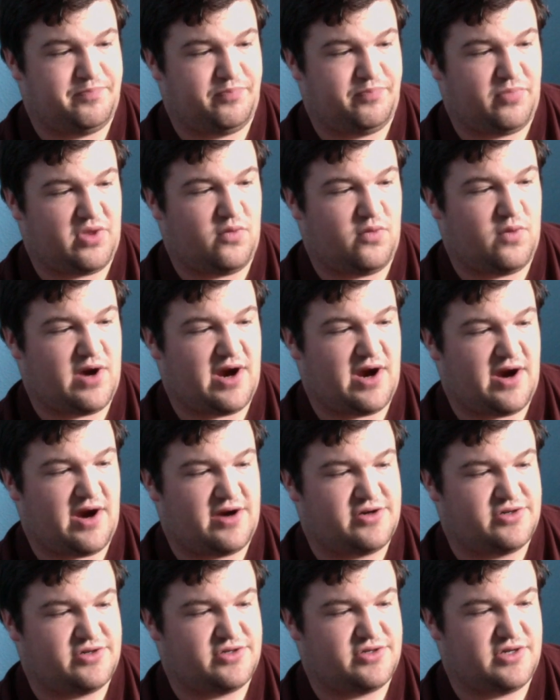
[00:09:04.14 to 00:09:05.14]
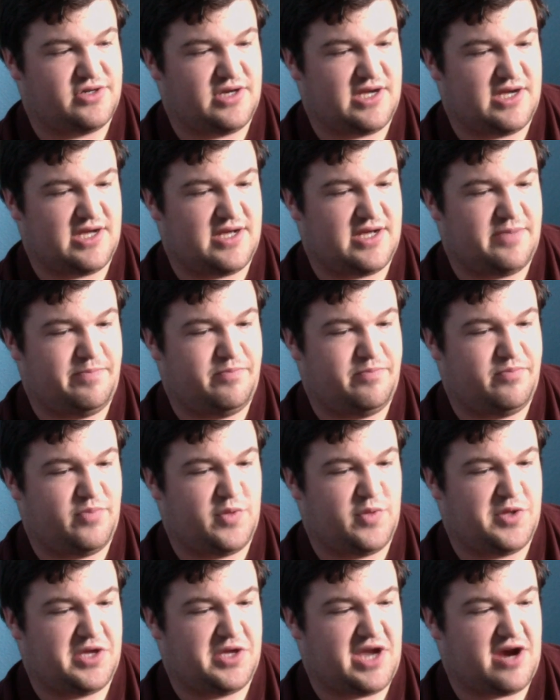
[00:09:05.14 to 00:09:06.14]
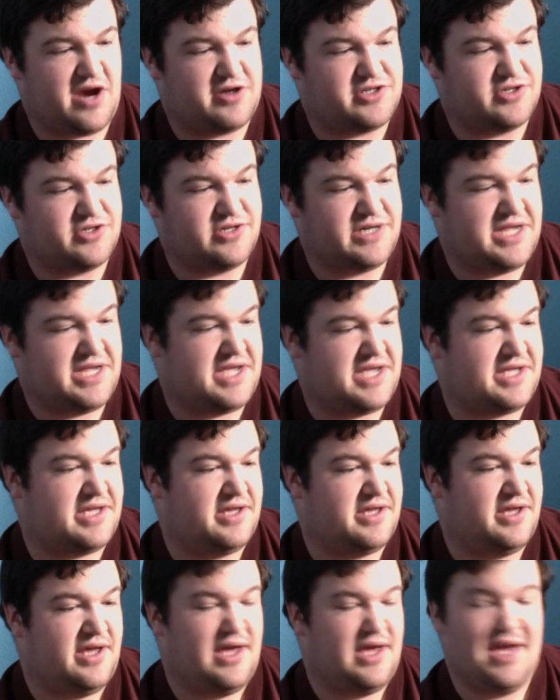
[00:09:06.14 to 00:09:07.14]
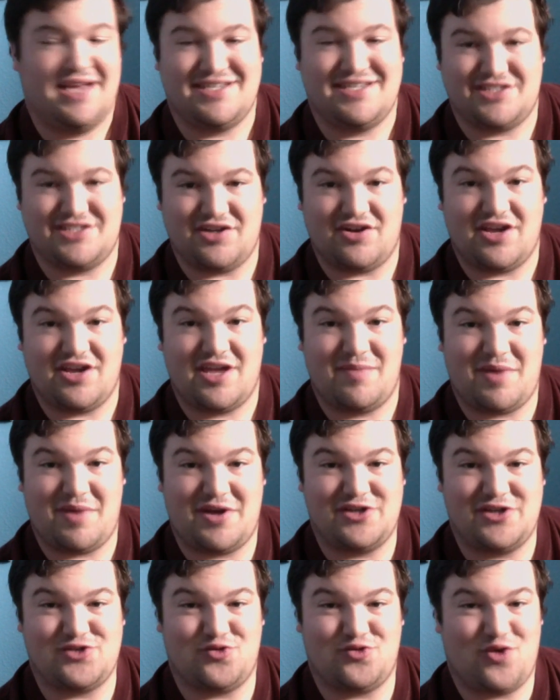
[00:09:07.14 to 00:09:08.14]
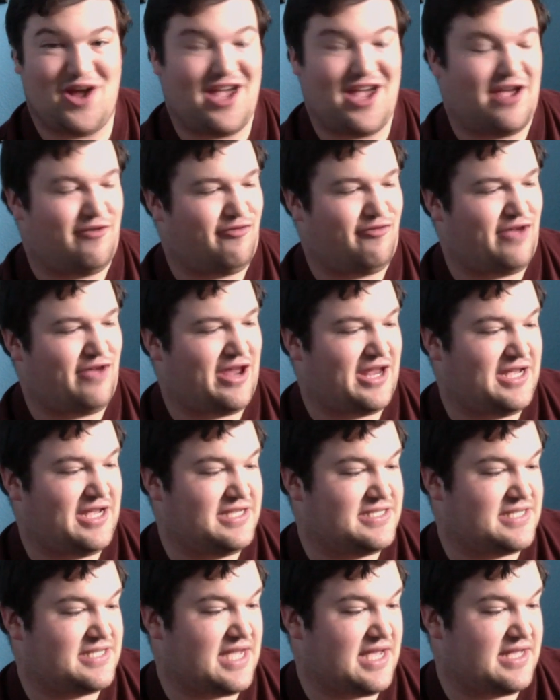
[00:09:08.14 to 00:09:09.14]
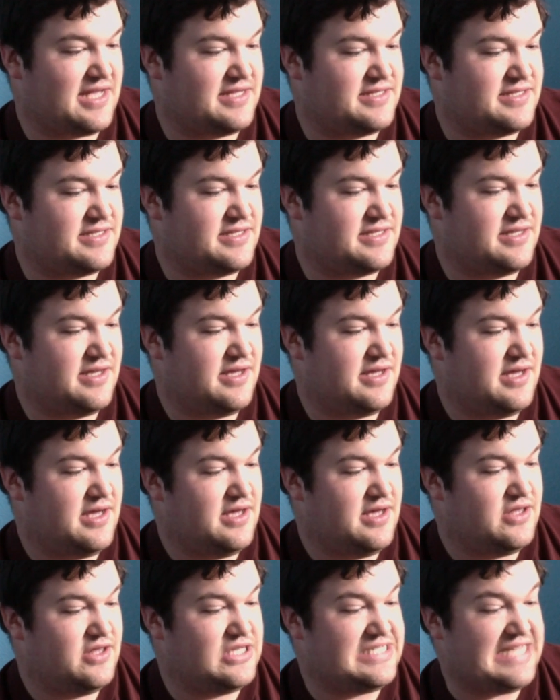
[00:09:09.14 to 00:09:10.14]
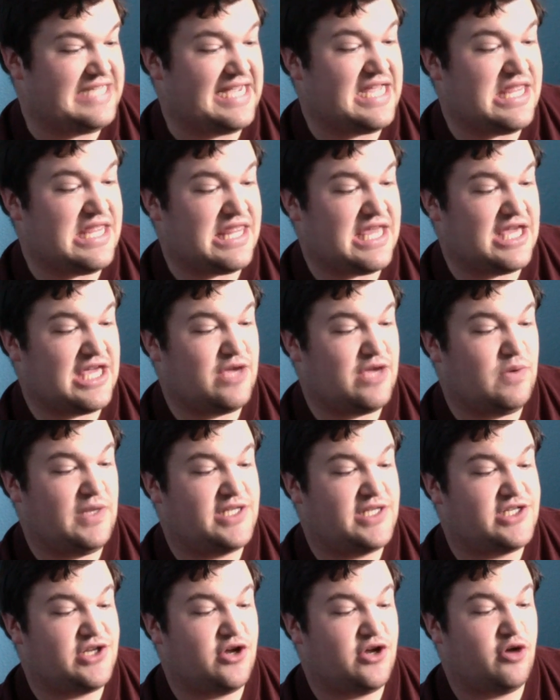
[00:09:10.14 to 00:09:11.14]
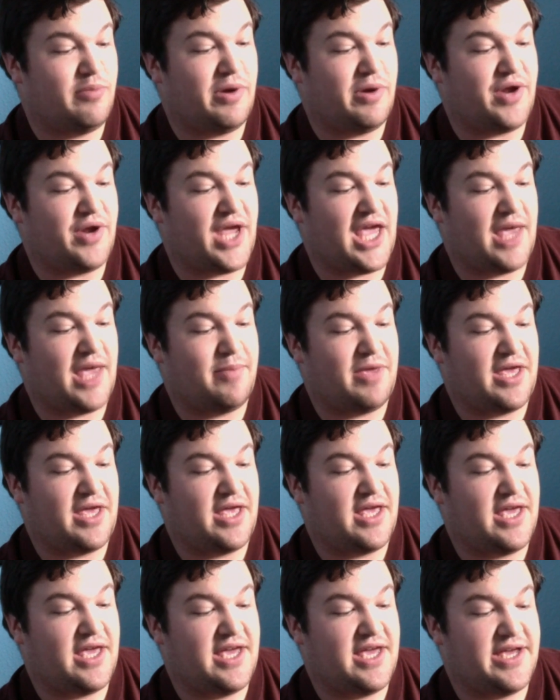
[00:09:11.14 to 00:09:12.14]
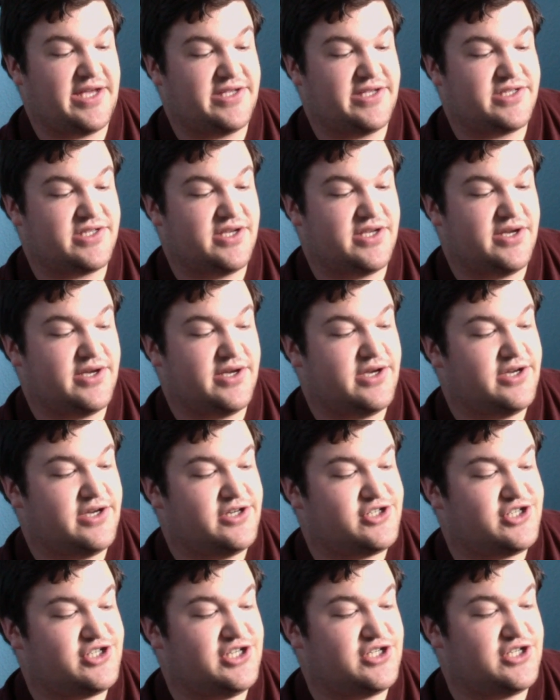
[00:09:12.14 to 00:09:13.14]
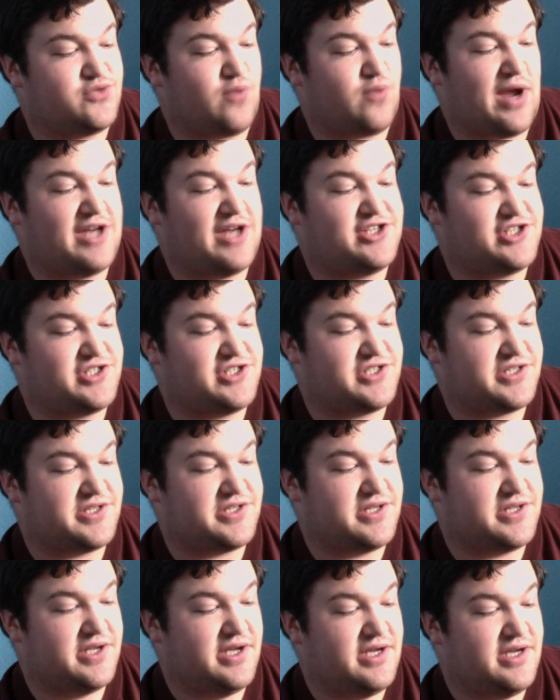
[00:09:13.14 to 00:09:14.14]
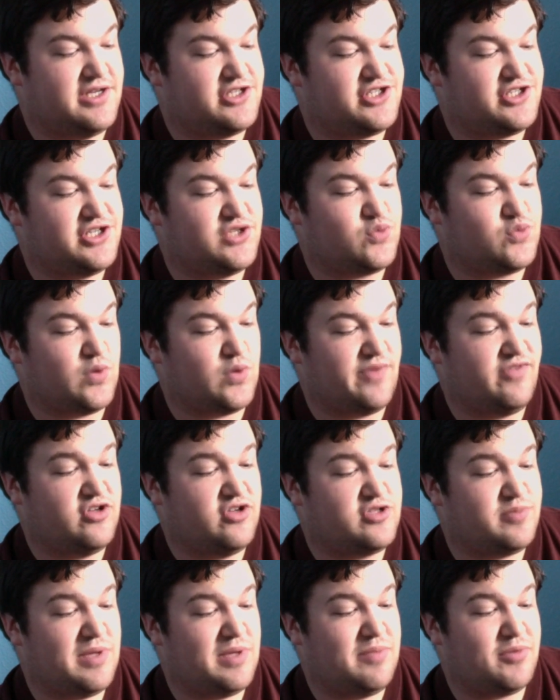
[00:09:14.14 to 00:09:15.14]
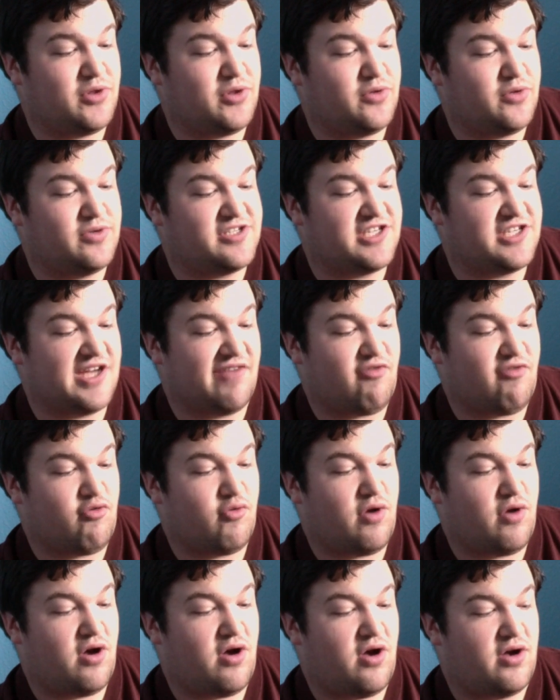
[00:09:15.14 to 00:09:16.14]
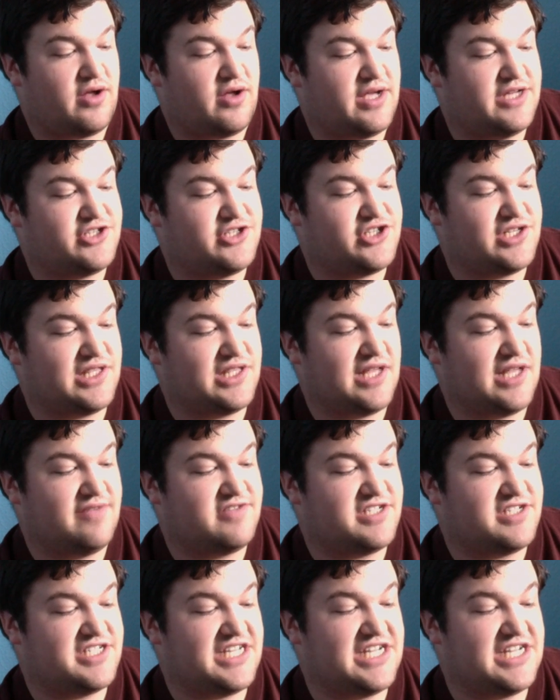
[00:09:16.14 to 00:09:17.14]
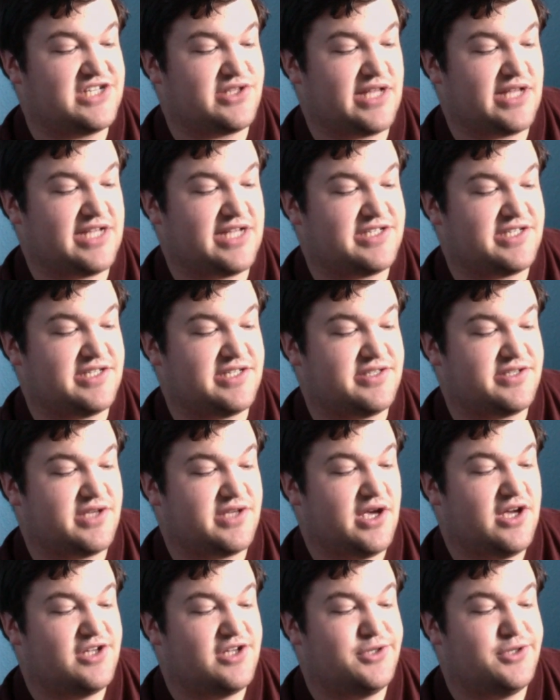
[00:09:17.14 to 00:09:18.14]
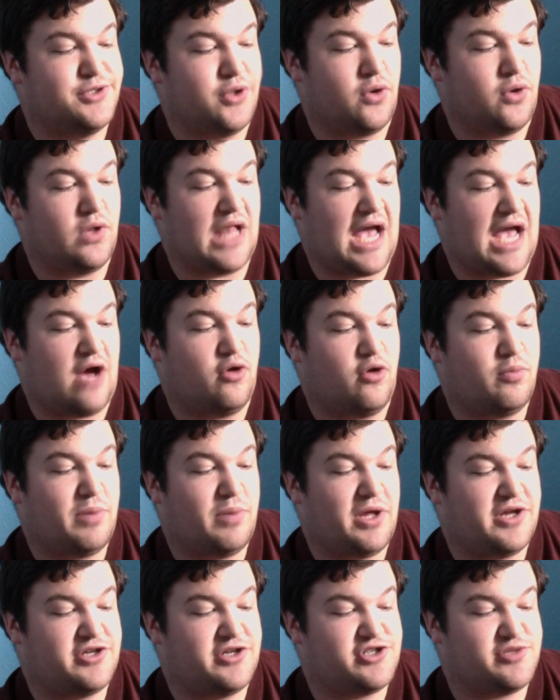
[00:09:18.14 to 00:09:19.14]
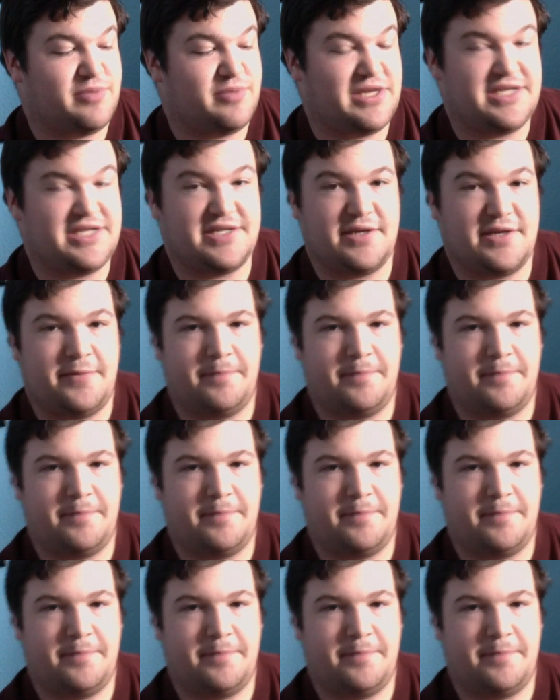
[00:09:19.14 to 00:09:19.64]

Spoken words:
where the character Nick is talking about his wife, and he says, "The second thing you need to know about Amy is she is righteous. She is one of those people who is never wrong, and she loves to teach lessons, dole out punishment."